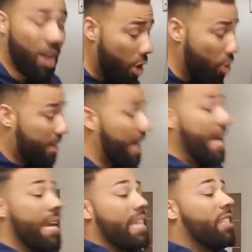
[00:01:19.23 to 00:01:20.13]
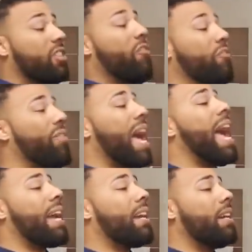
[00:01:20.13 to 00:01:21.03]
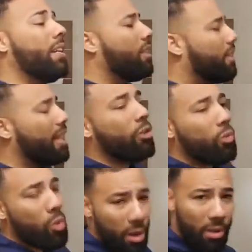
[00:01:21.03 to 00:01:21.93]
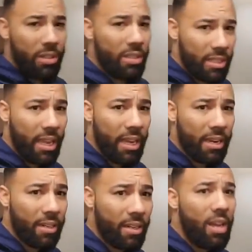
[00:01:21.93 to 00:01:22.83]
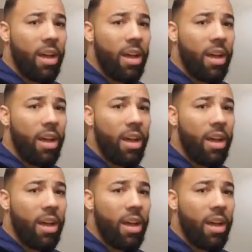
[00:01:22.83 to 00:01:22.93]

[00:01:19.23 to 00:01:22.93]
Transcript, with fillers: Okay, it's a fact that the world is scared.